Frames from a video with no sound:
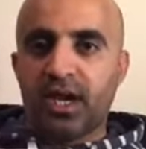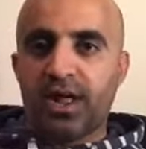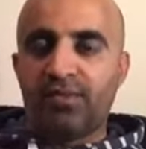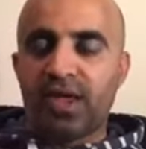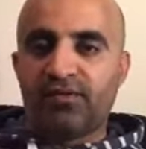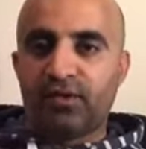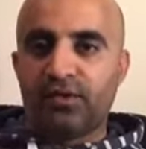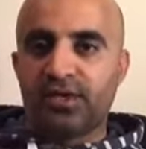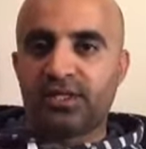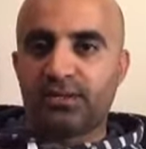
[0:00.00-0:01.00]
and
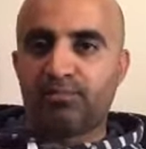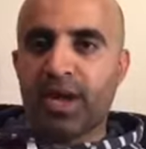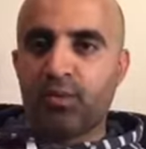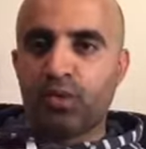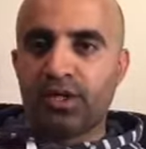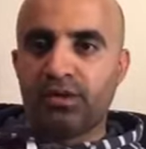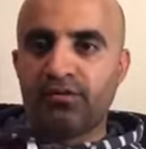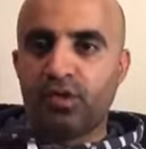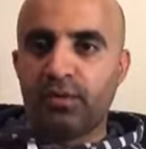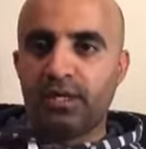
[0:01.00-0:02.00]
therefore this ban wouldn't
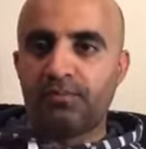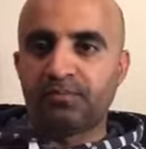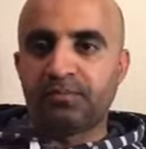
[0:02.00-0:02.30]
have come in.